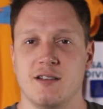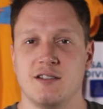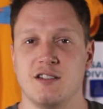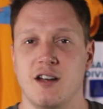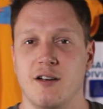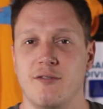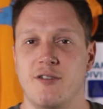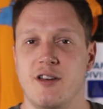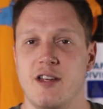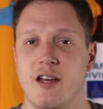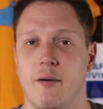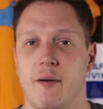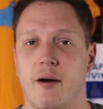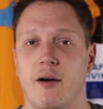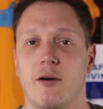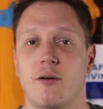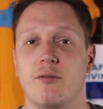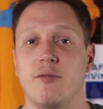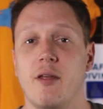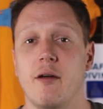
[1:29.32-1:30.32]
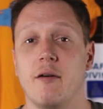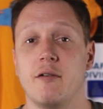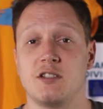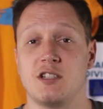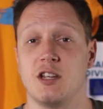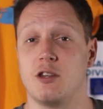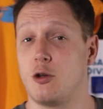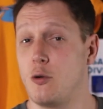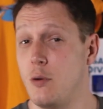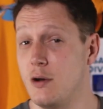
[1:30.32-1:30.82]
there's no video out of there.
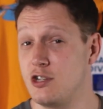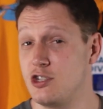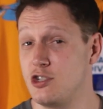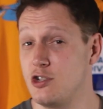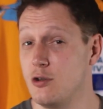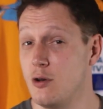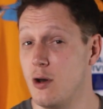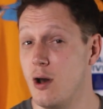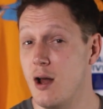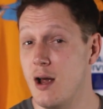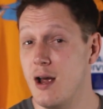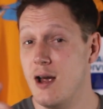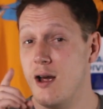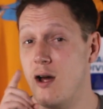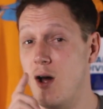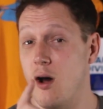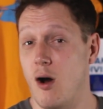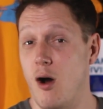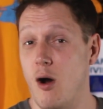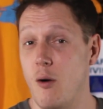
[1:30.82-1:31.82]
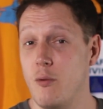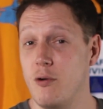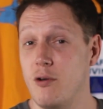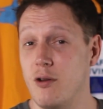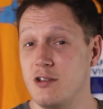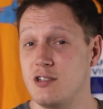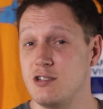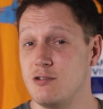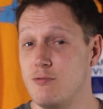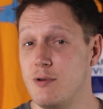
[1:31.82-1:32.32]
So the question I
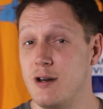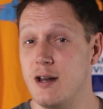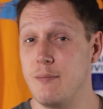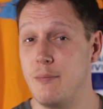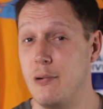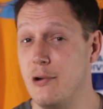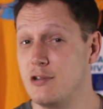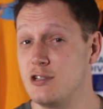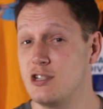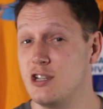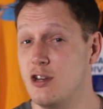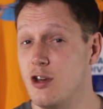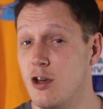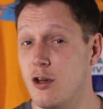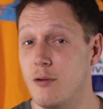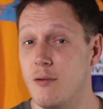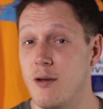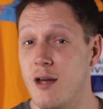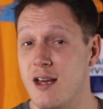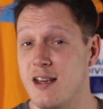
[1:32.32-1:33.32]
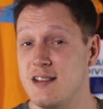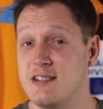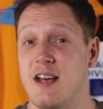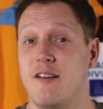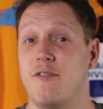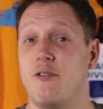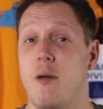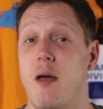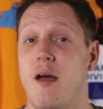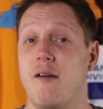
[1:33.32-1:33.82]
would like to really put to you,
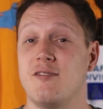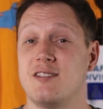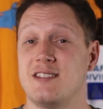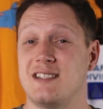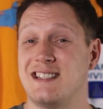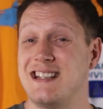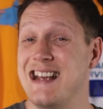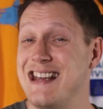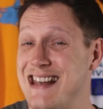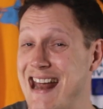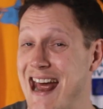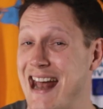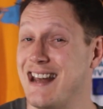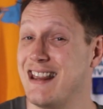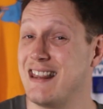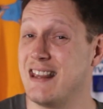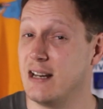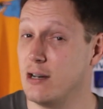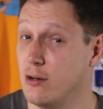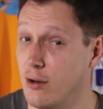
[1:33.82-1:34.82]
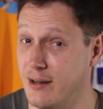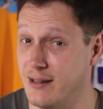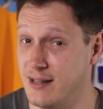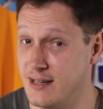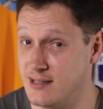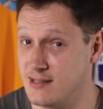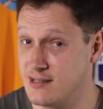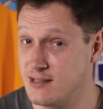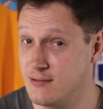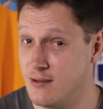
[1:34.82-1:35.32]
so have you ever seen anything
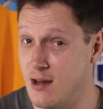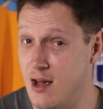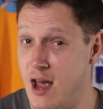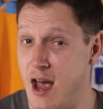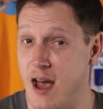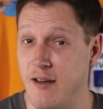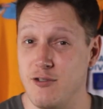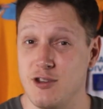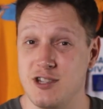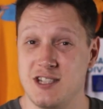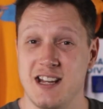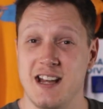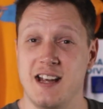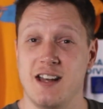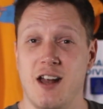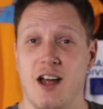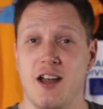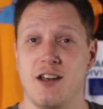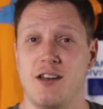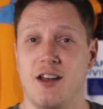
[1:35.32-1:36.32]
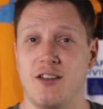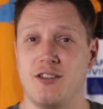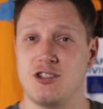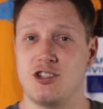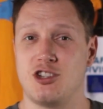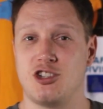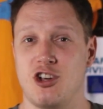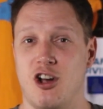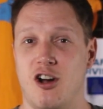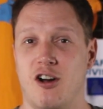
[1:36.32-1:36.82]
like this? Have you seen
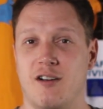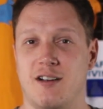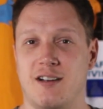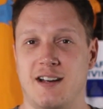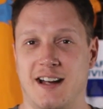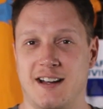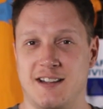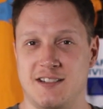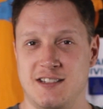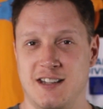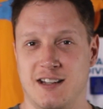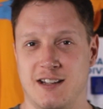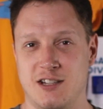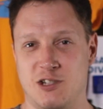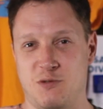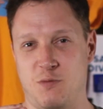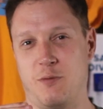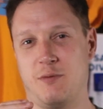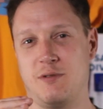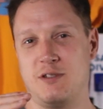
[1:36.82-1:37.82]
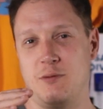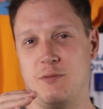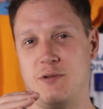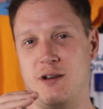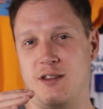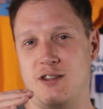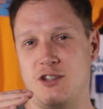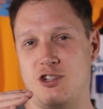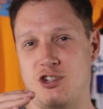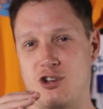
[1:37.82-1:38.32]
another shark accidentally swim into
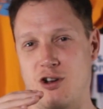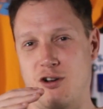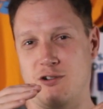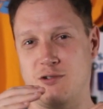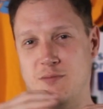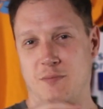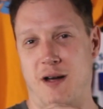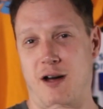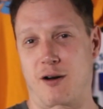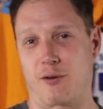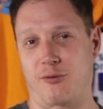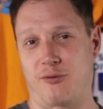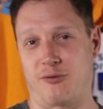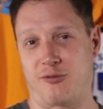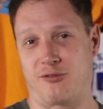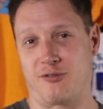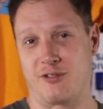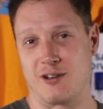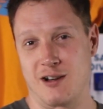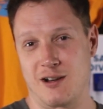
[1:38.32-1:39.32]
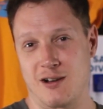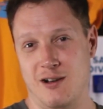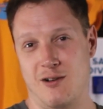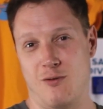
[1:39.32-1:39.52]
another shark's mouth?